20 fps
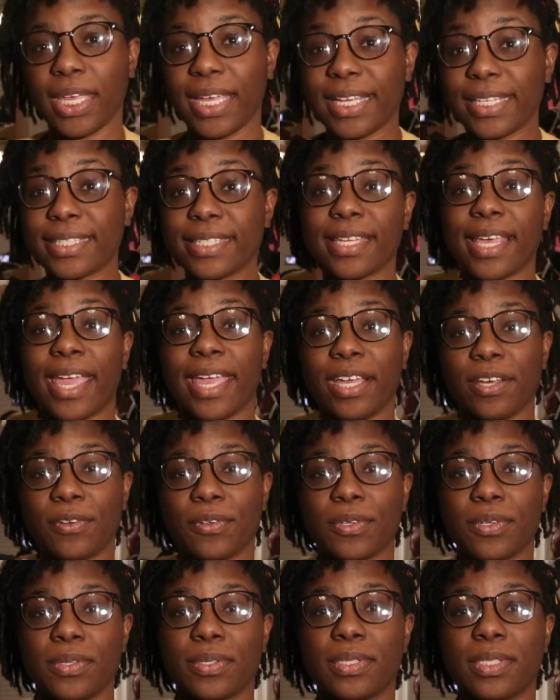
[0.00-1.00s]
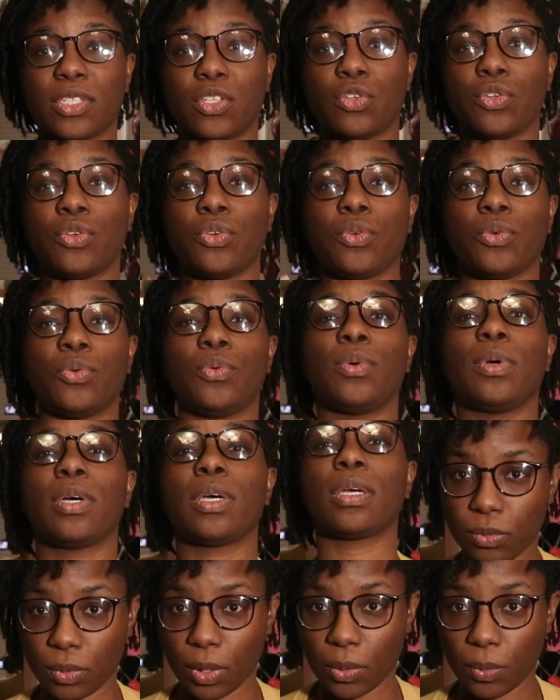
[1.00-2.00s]
It's ankle to
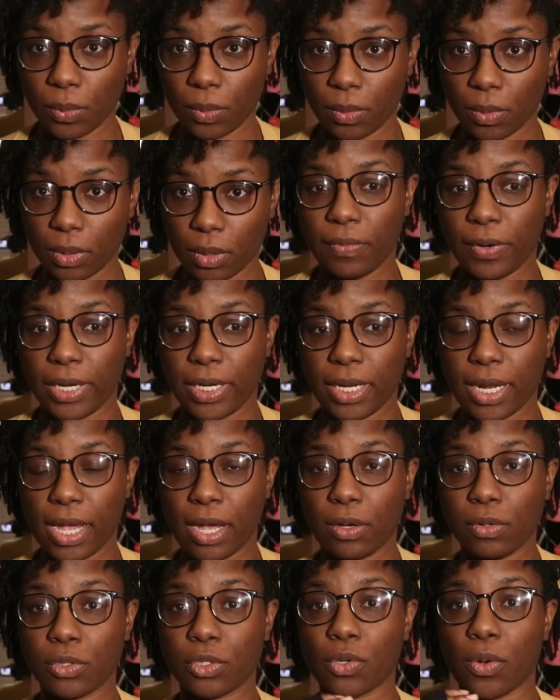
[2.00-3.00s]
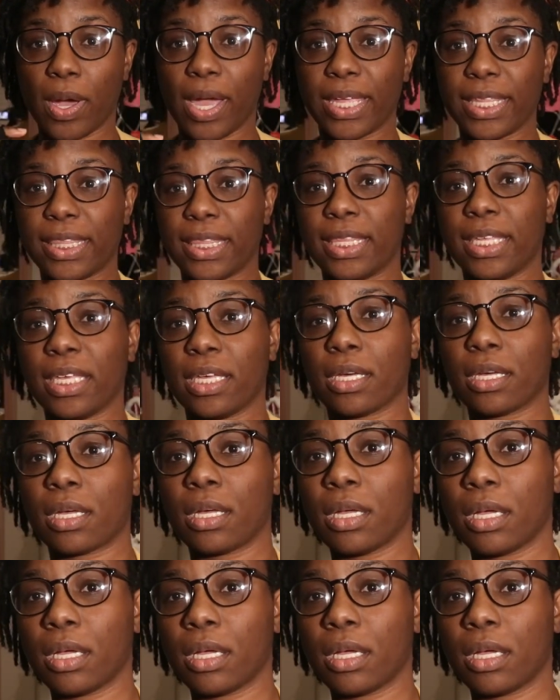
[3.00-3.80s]
throat right now, so I think